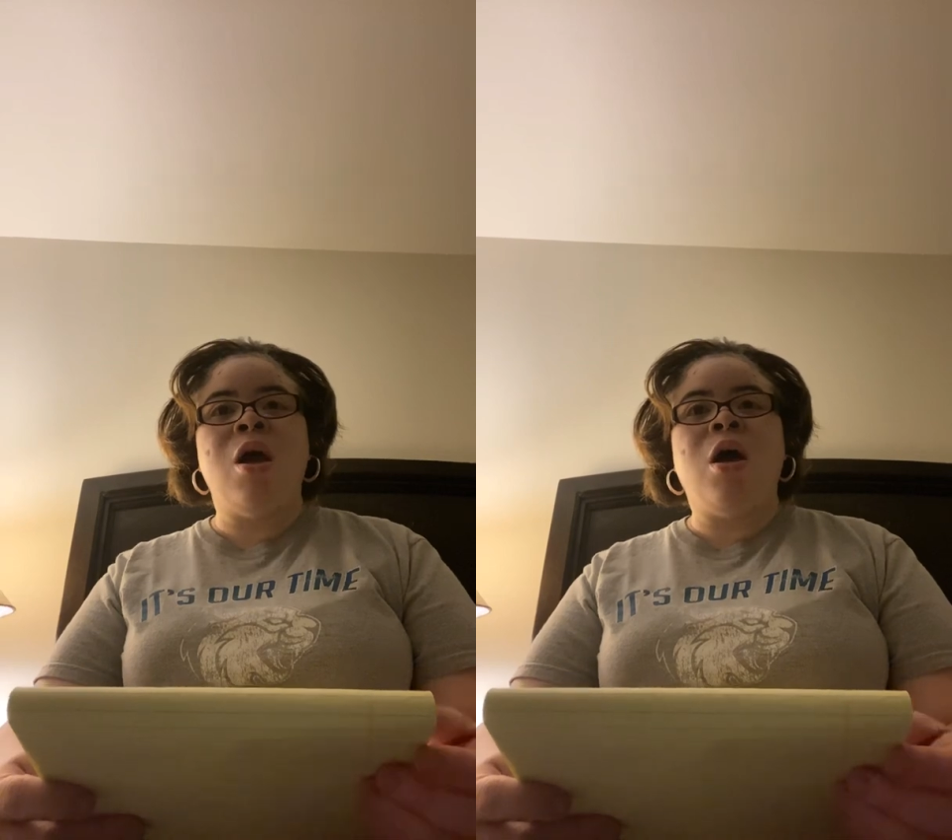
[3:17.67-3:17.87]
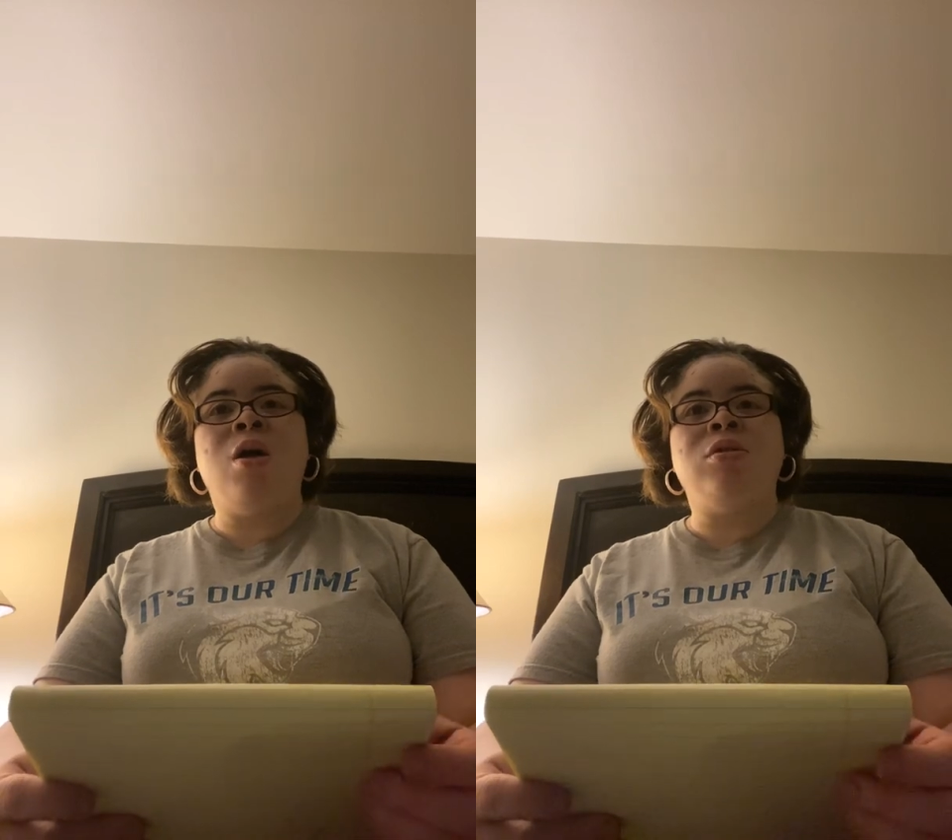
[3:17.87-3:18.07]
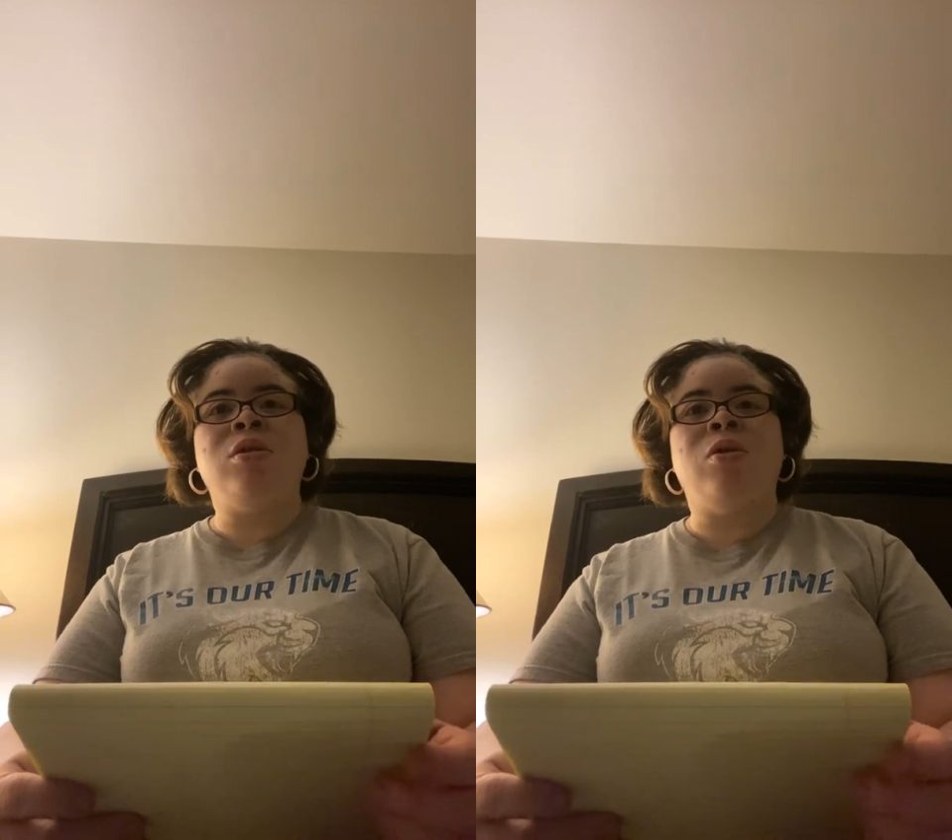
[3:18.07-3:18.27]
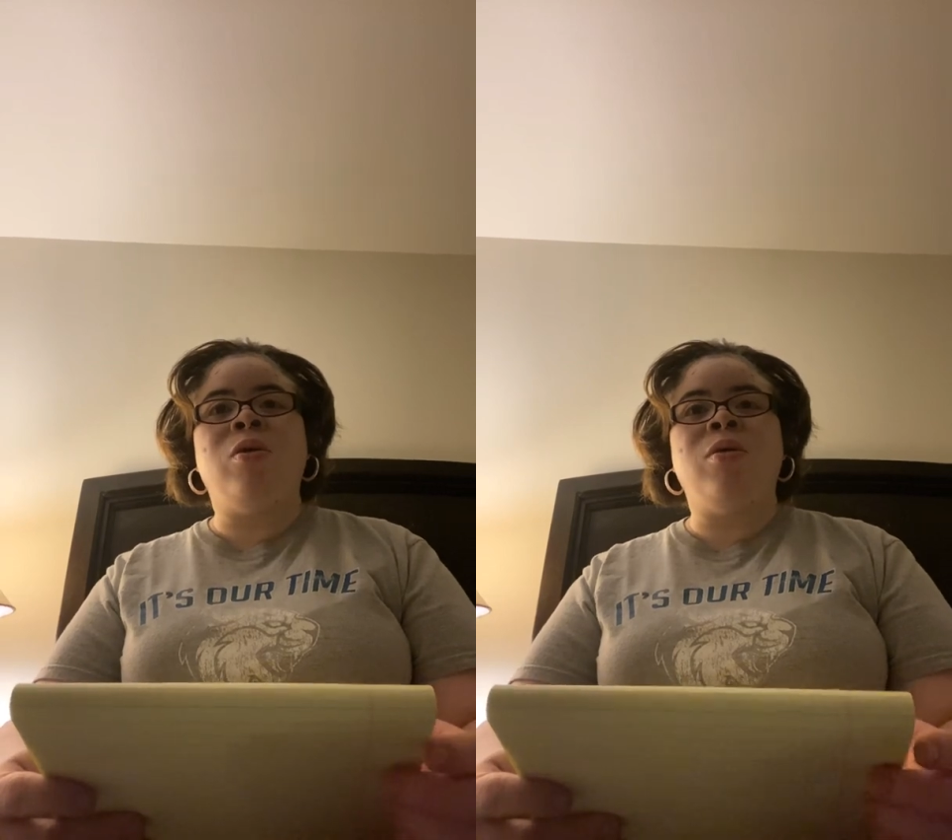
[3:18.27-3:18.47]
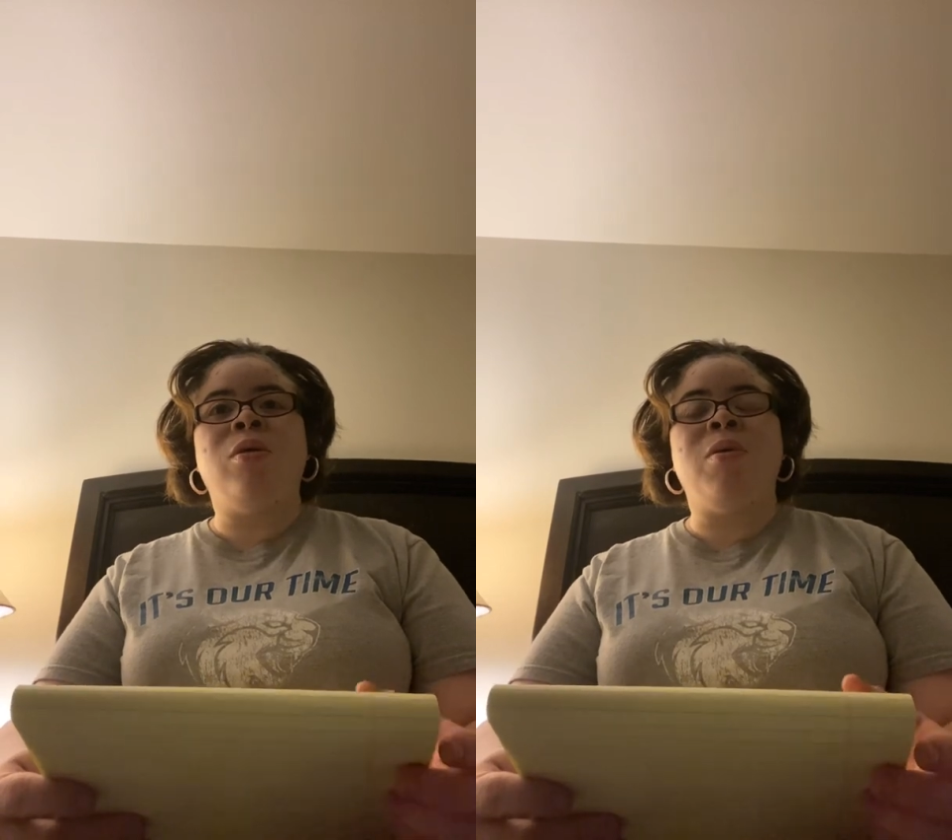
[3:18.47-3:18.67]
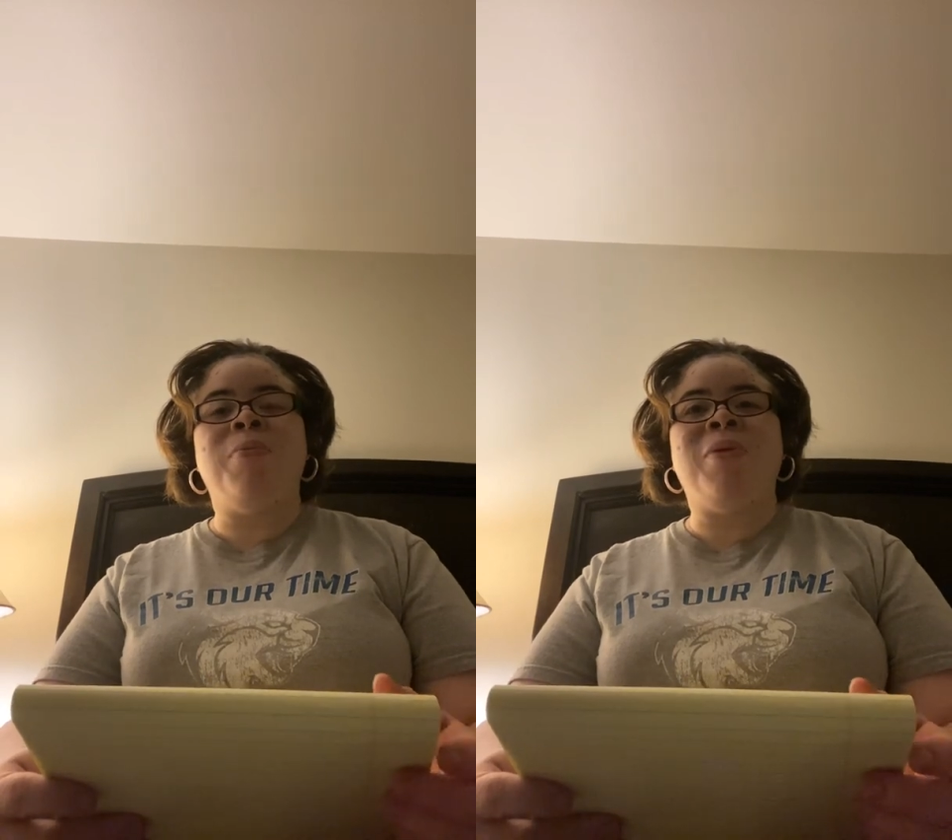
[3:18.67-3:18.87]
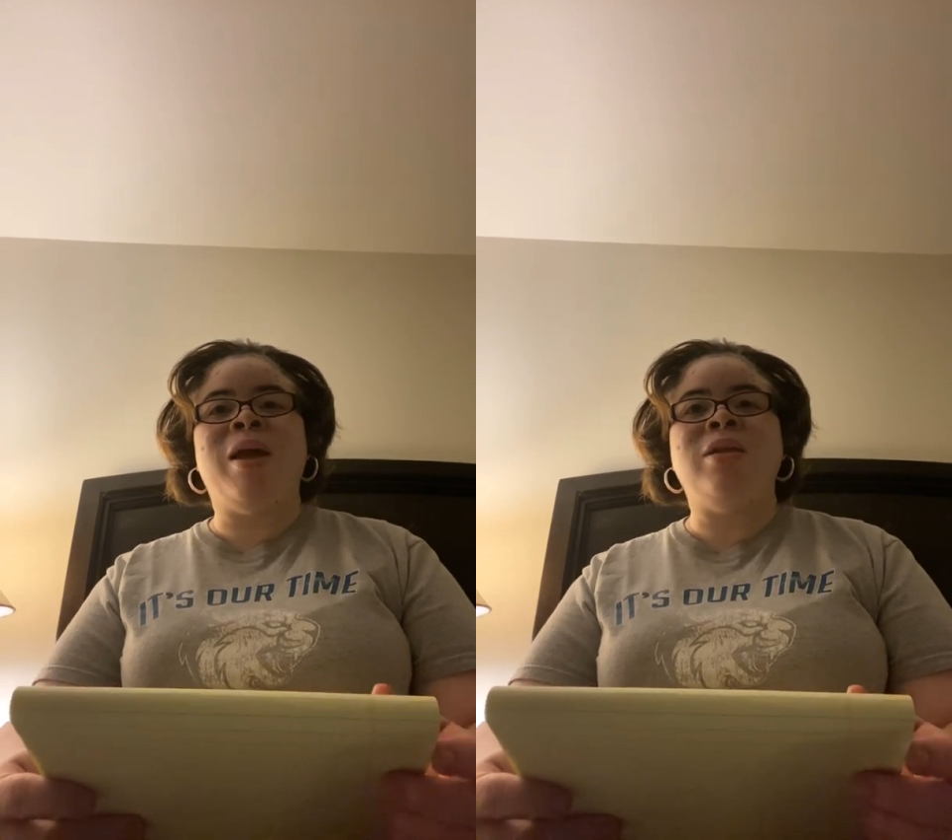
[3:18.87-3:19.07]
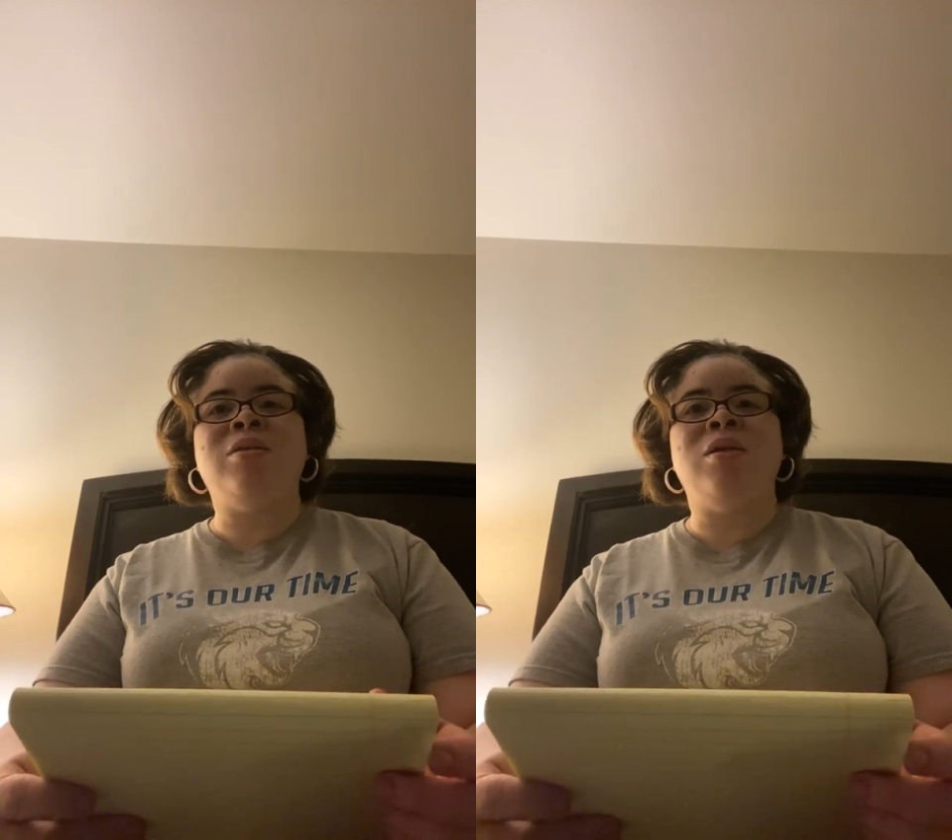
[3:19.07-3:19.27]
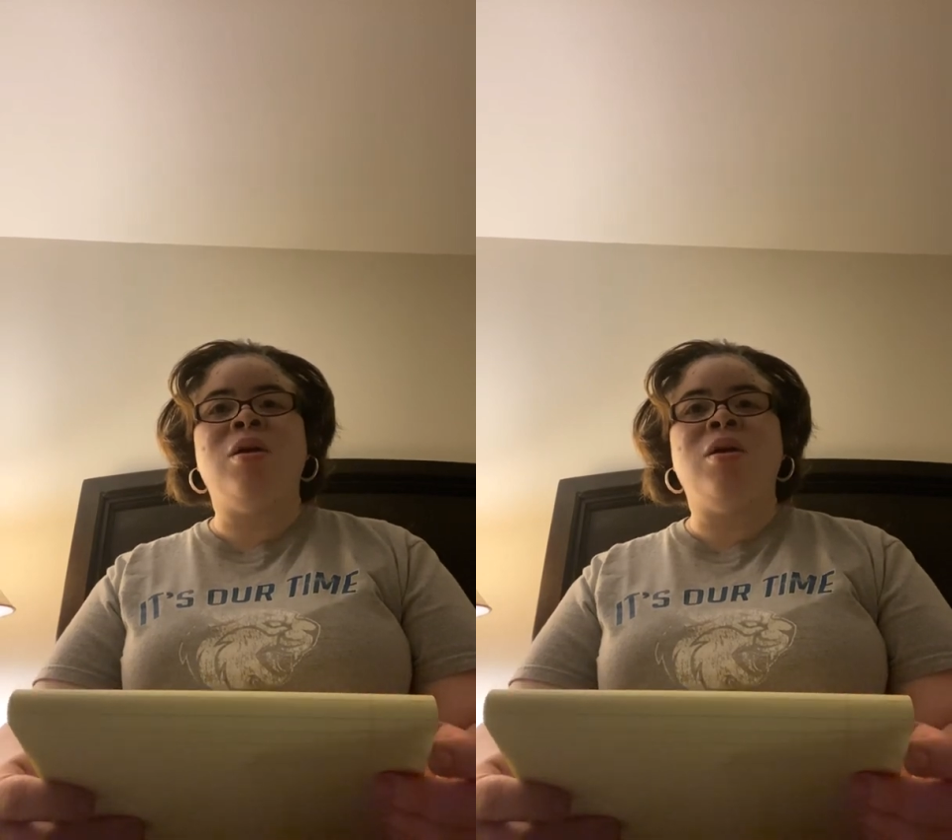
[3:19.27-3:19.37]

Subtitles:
also complaints